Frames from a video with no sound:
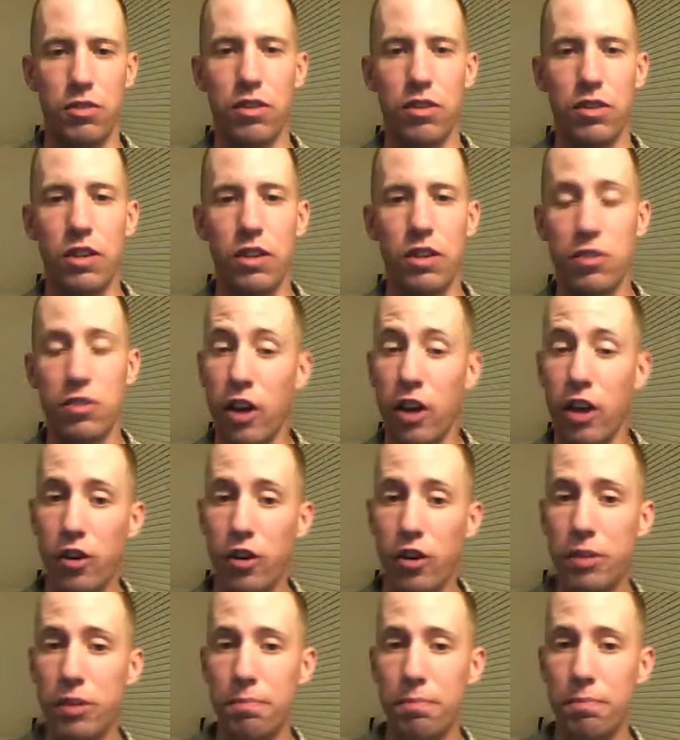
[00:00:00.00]
It's
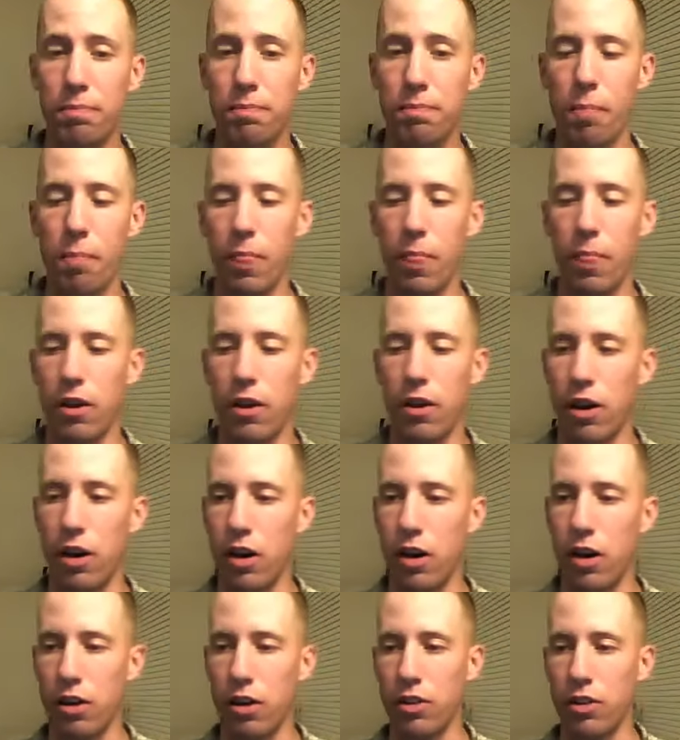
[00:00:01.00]
scary.
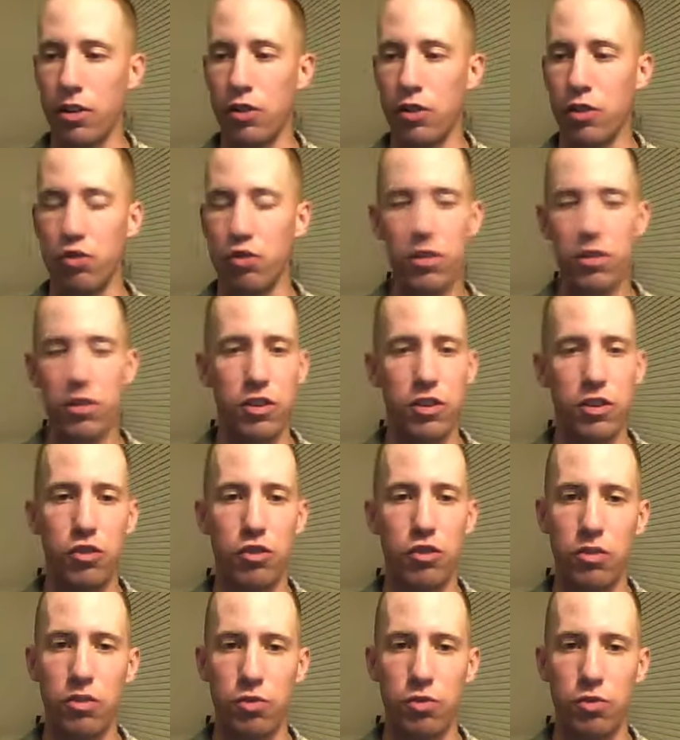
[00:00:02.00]
The drill
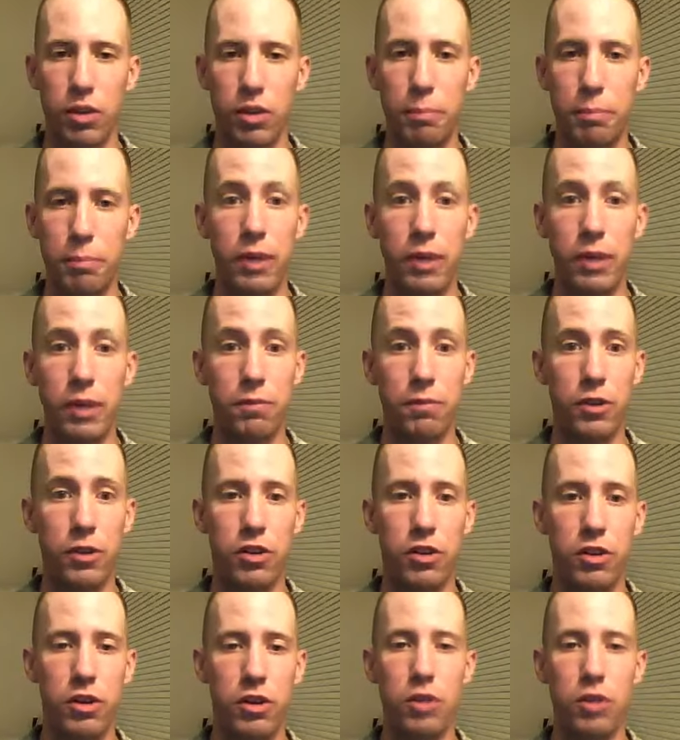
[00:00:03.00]
sergeants really beat fear
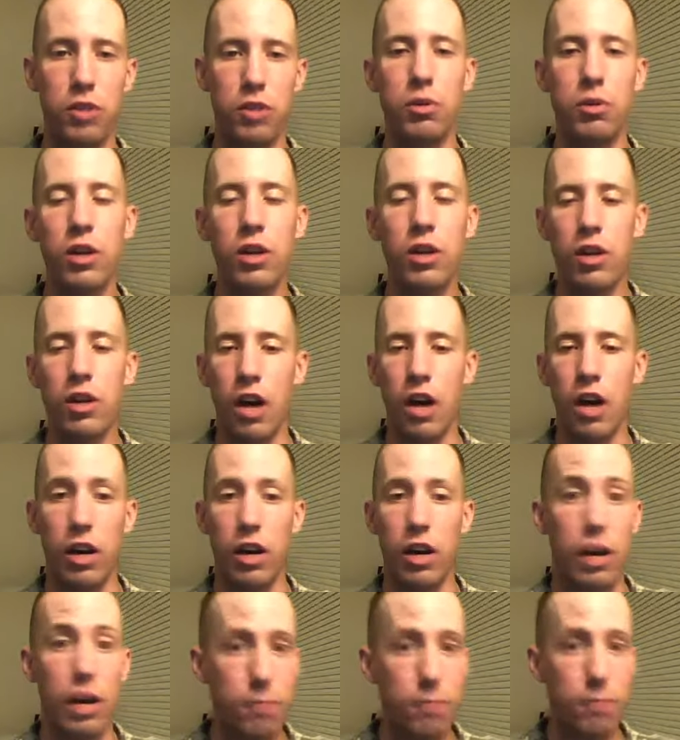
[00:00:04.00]
into you.
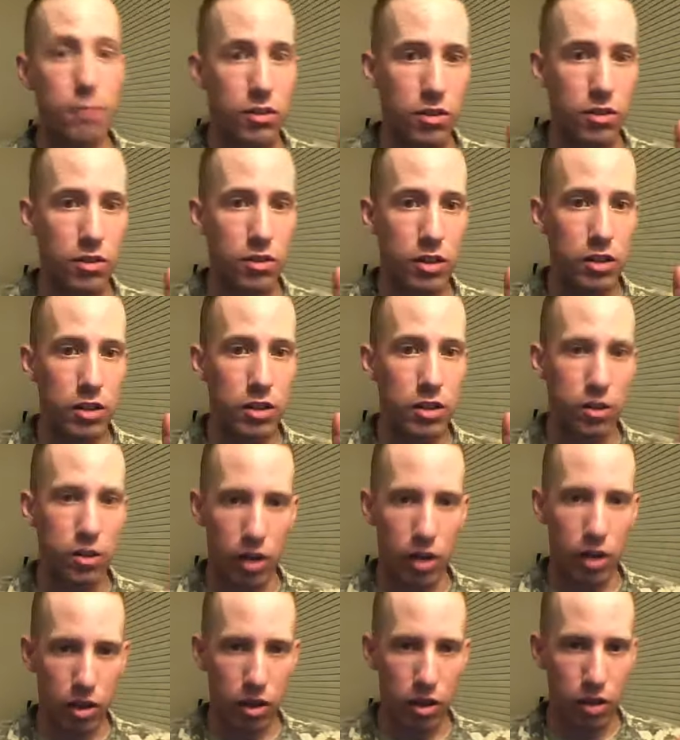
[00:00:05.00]
Not physically, they're
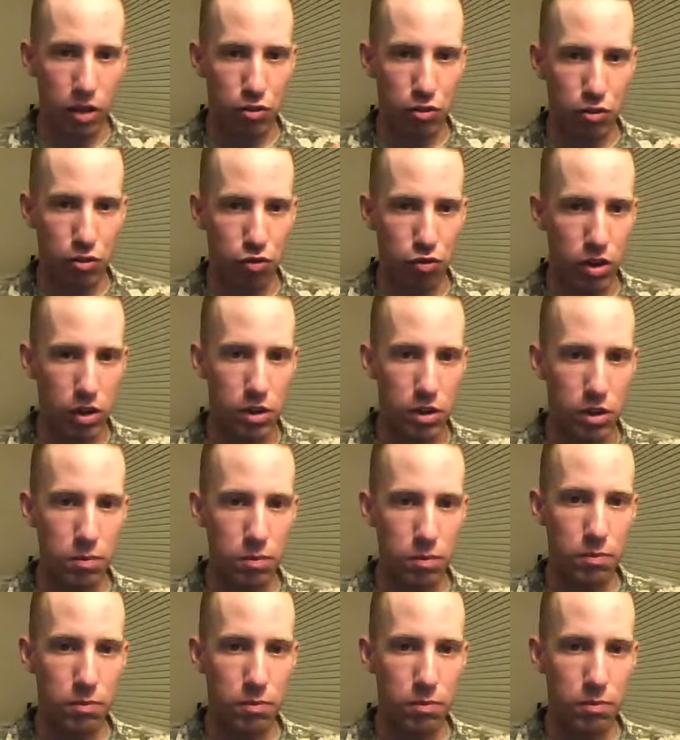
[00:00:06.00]
not allowed to strike you.